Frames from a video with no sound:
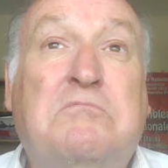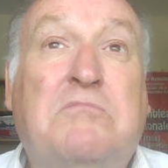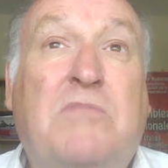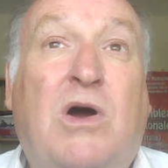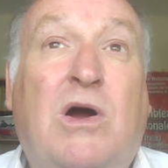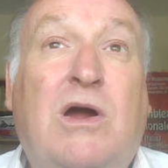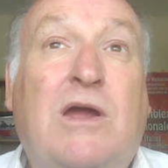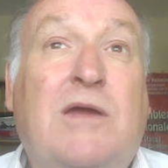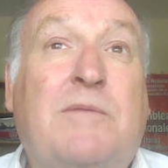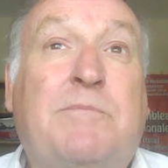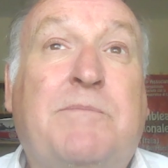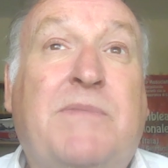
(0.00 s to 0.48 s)

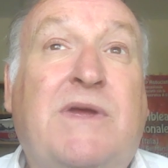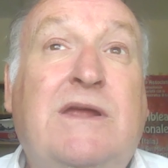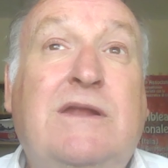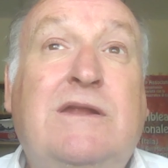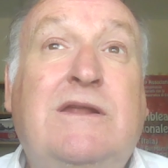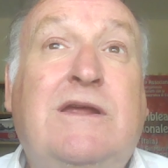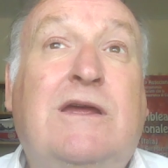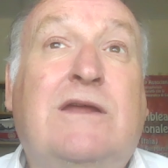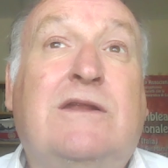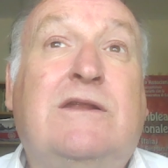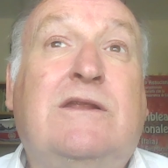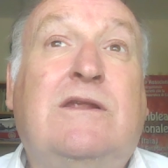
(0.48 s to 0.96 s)
my
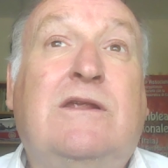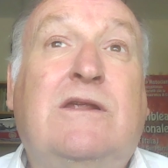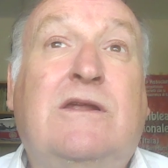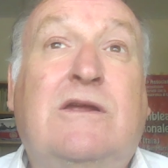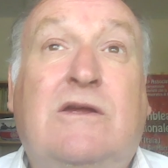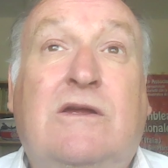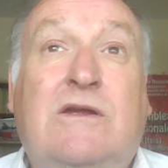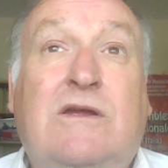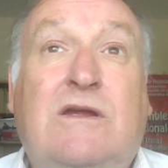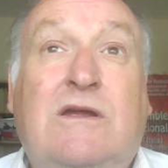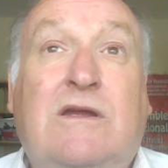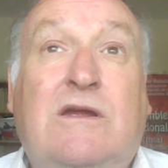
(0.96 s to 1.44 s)
opinion
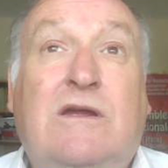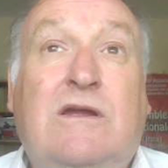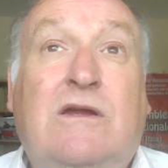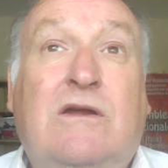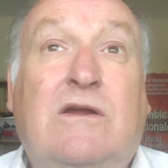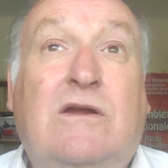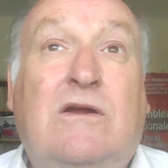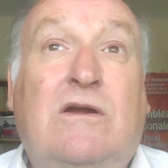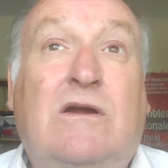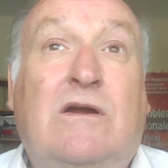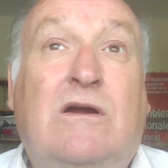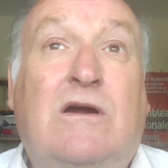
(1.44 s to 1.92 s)

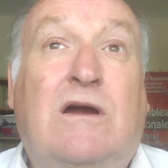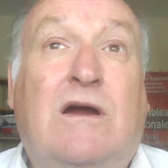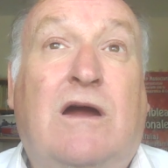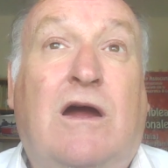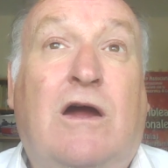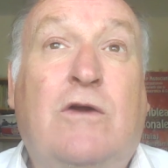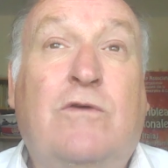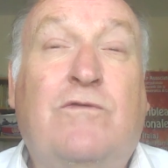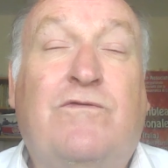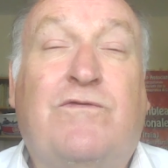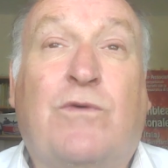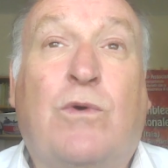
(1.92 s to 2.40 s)

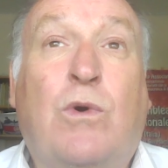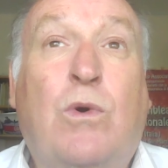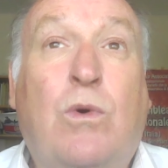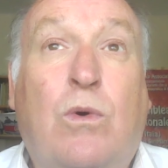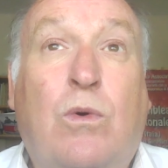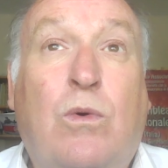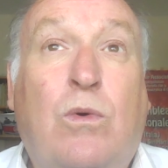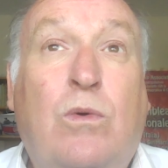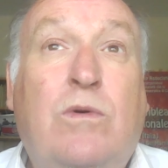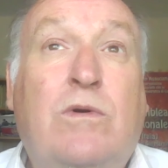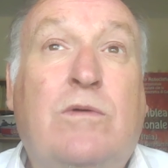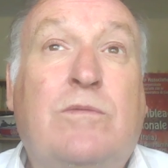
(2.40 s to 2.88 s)

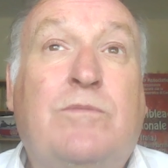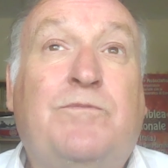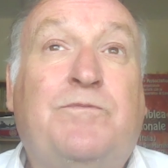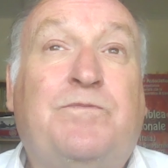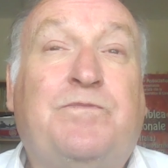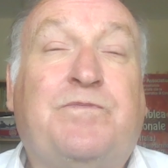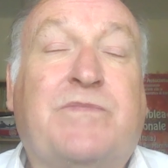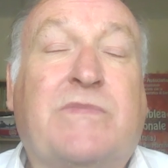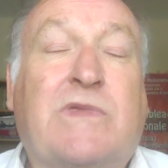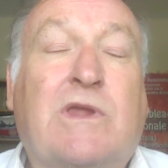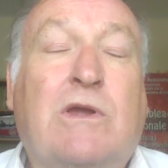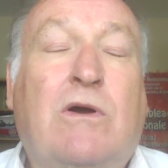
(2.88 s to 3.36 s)
overall
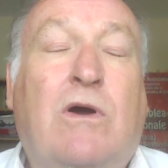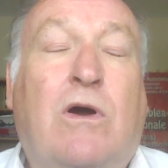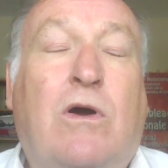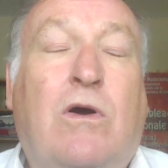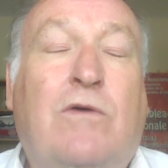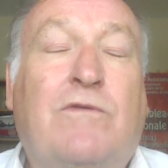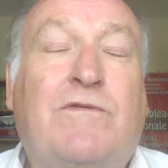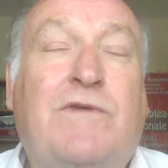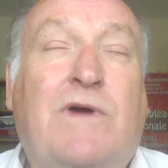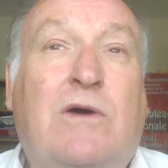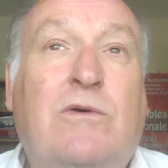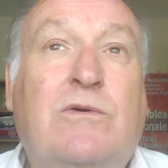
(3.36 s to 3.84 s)

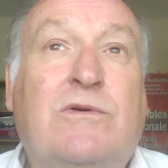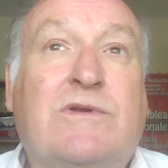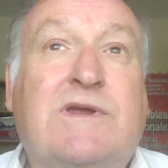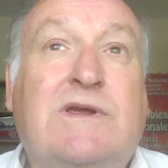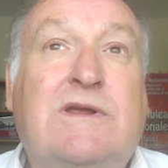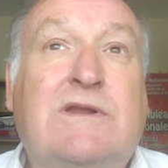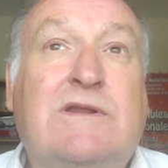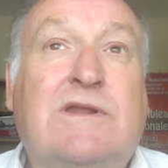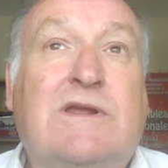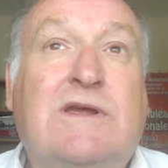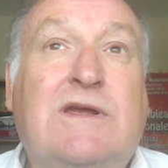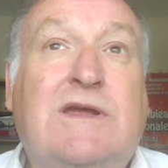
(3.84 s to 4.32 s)
of
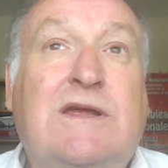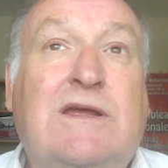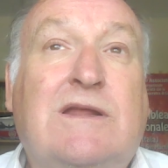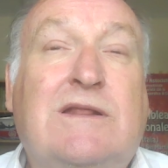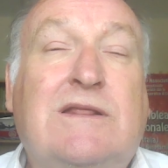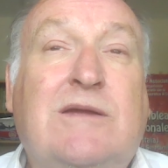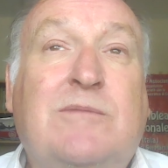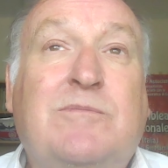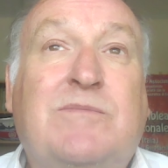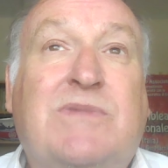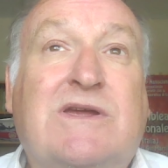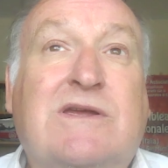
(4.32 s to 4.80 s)
holding the
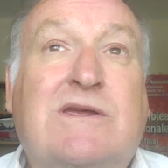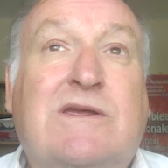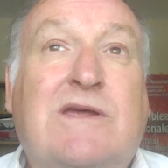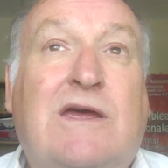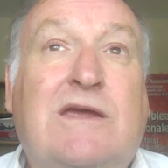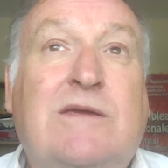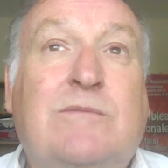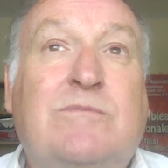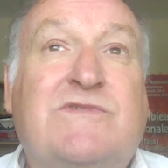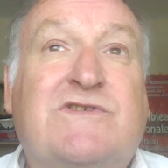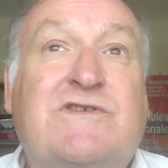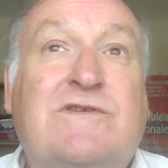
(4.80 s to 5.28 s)
Olympic
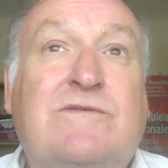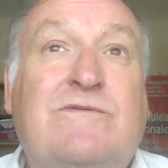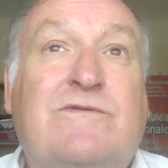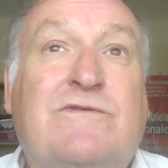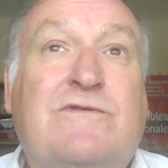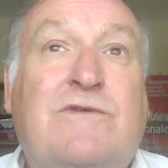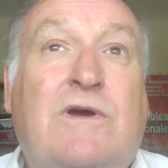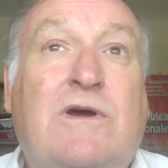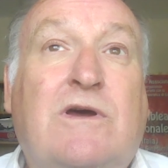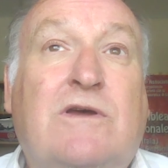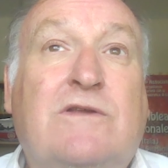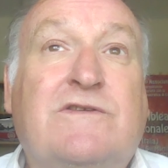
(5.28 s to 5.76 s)
Games in
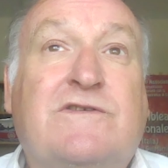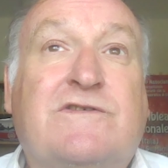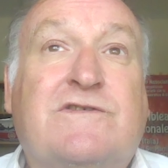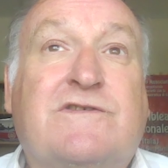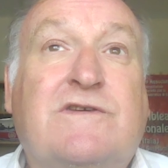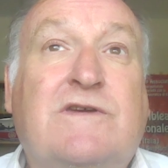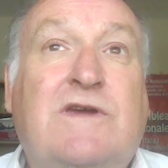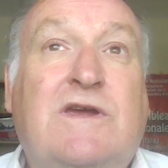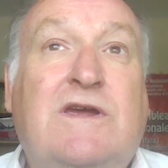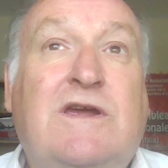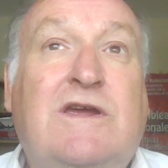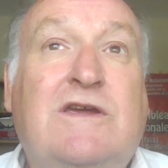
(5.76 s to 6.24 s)

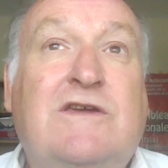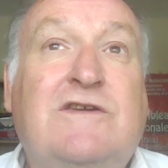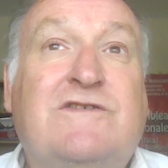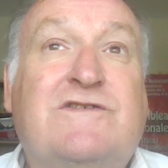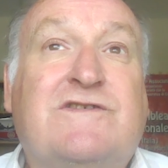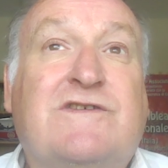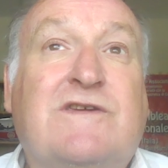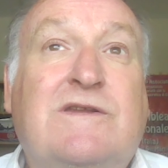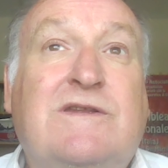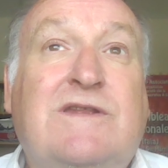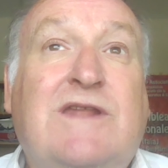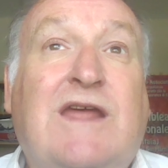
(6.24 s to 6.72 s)
France
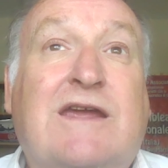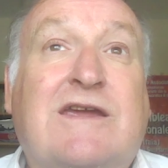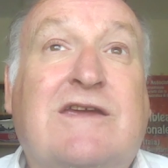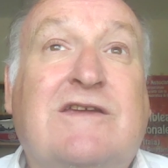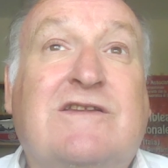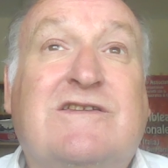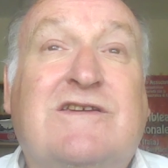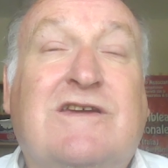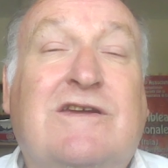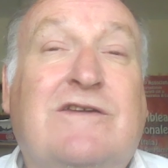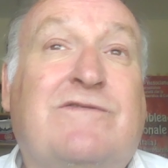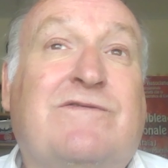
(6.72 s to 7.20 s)
is
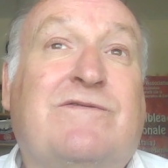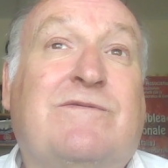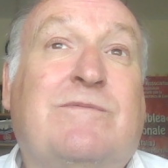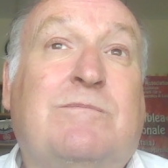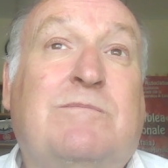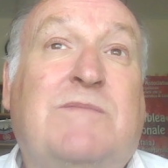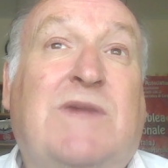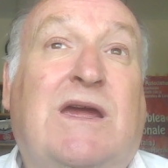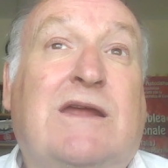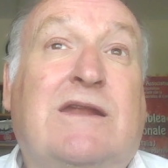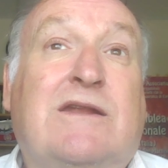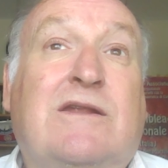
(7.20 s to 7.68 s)
negative,
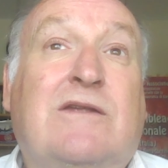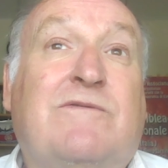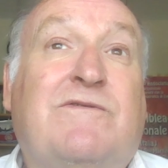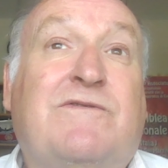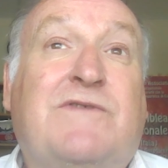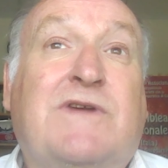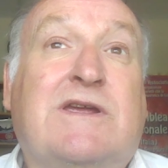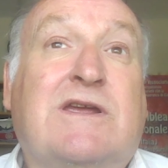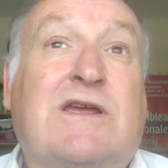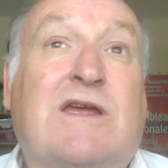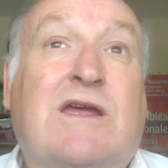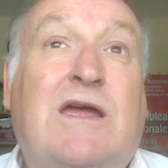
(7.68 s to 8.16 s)
and I
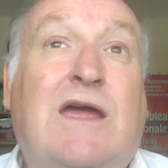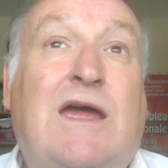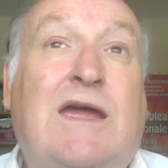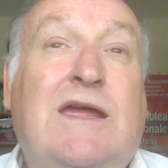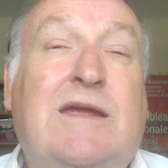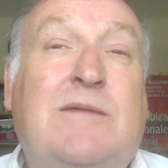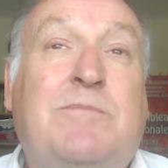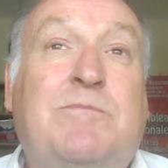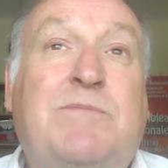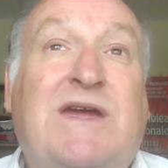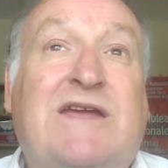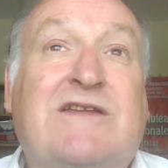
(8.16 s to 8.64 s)
think
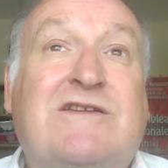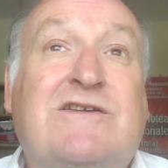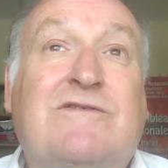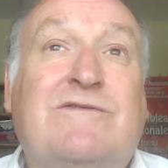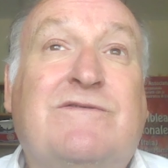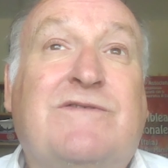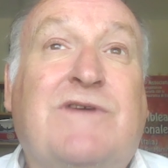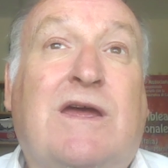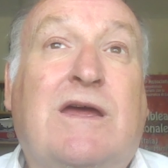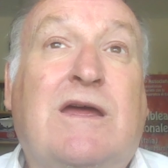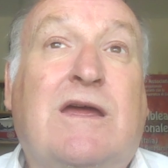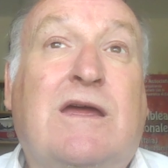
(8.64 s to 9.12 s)
a
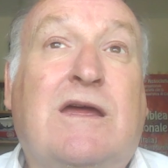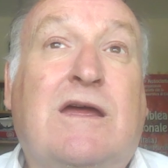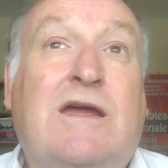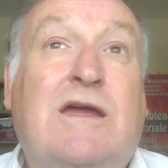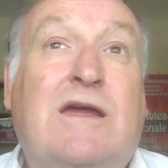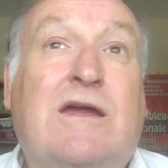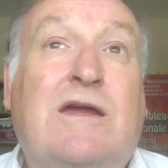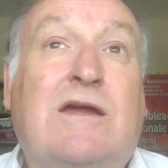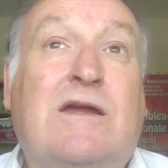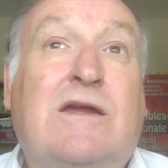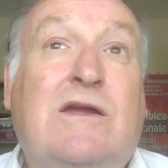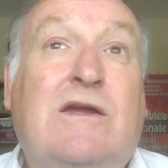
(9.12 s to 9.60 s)

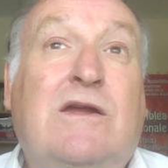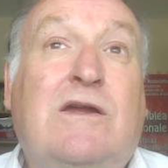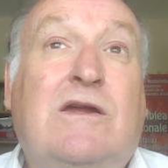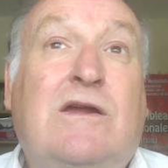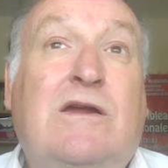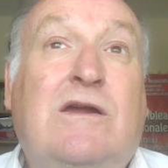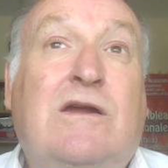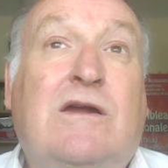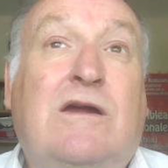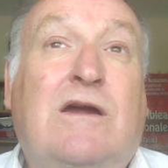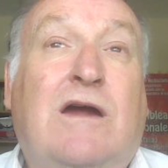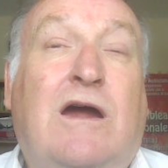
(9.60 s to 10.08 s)
better
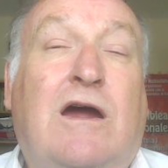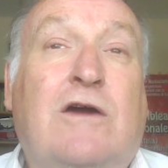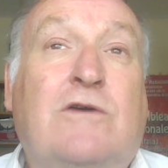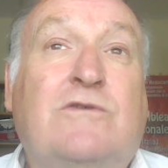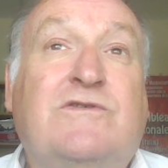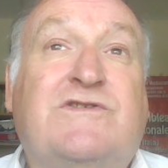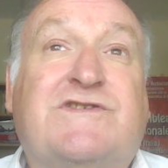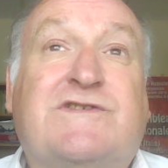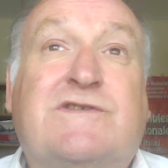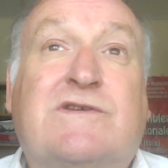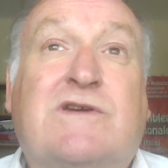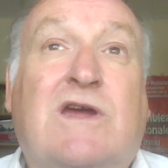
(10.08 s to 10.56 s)

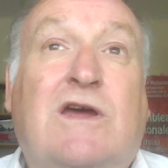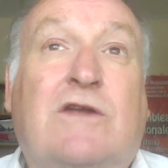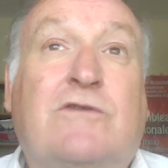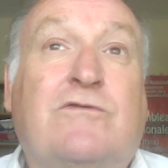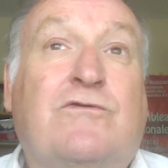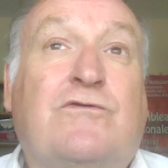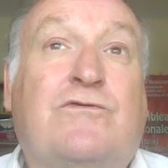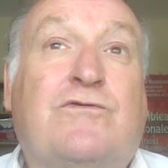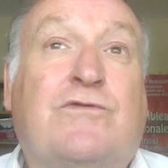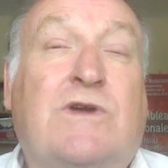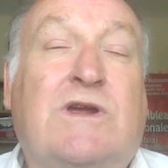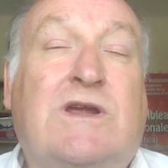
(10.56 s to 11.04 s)
host
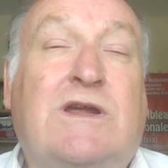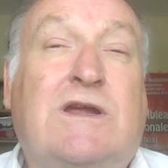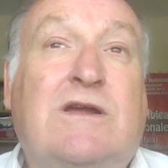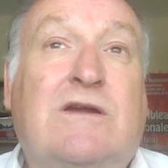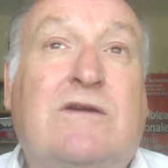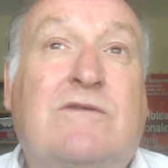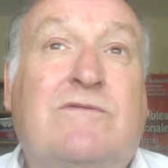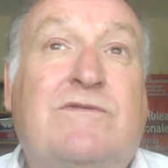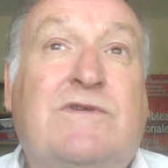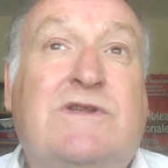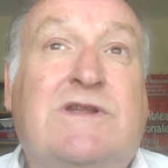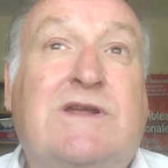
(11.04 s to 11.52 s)
country
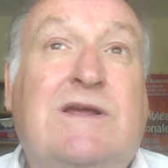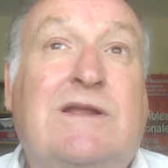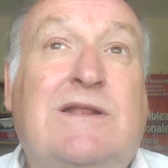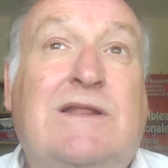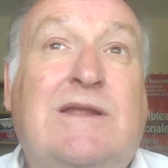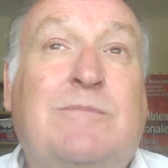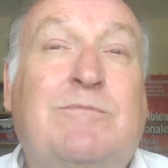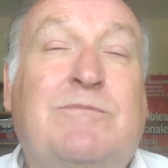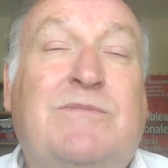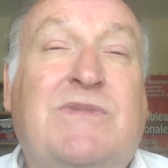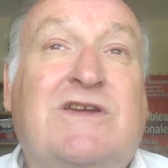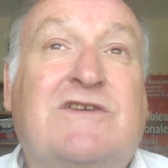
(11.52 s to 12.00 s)
for the
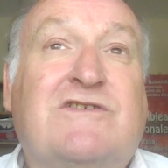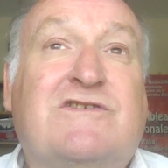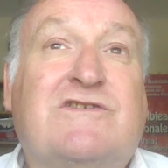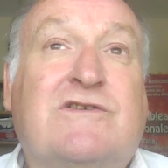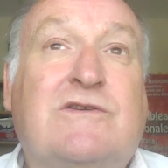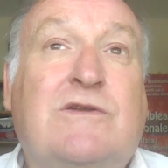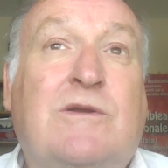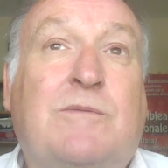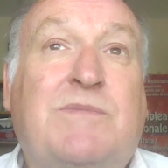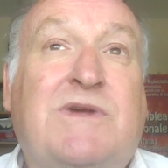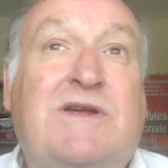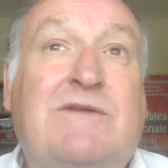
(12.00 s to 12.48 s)
Olympics
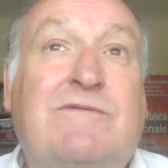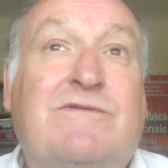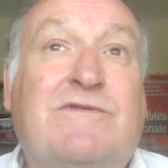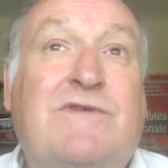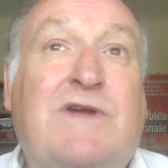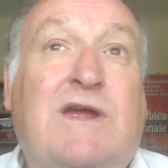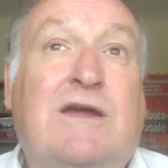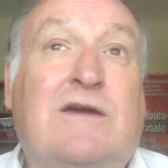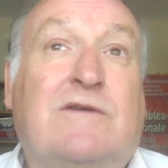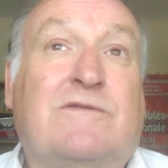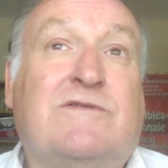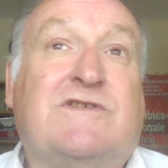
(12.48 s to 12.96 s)
could have been
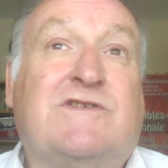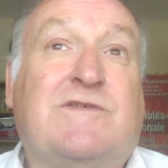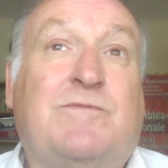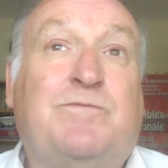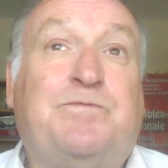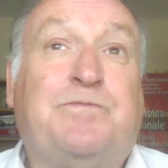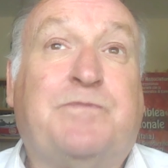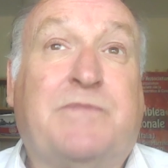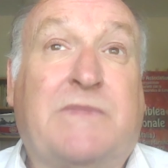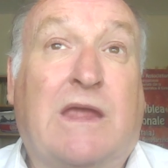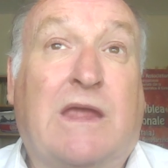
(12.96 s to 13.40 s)
found.